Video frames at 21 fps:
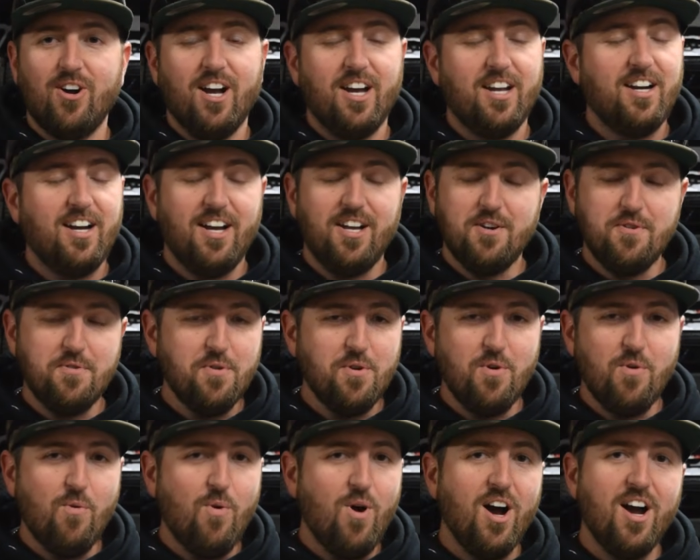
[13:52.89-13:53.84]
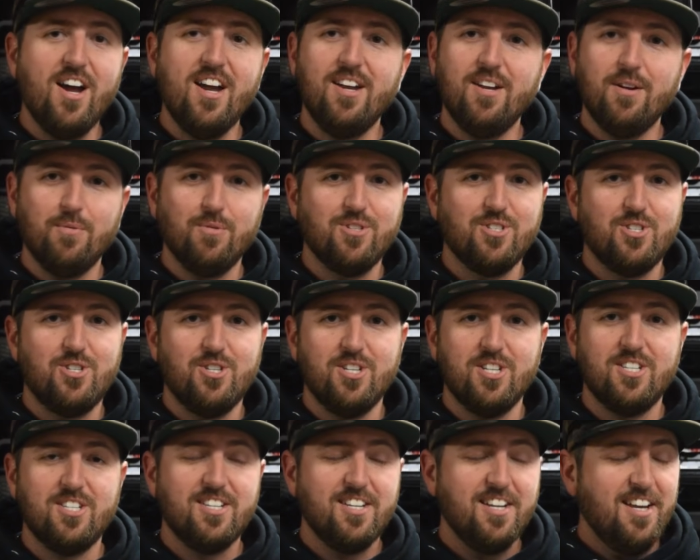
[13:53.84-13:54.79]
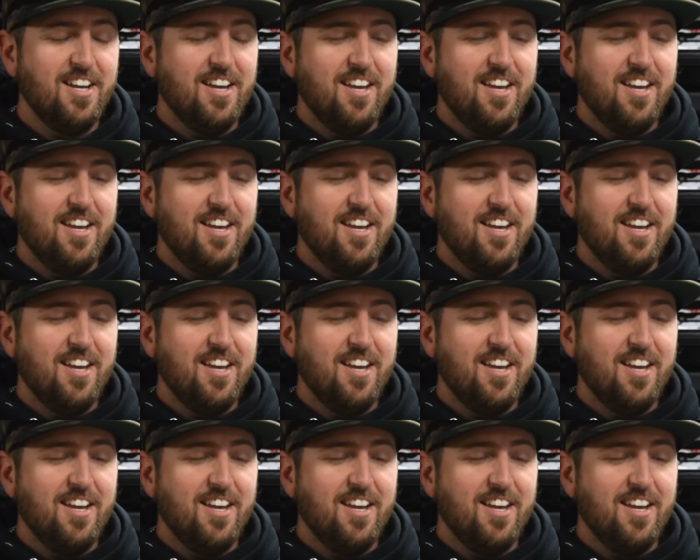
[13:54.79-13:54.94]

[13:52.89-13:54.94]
I don't know why, it was just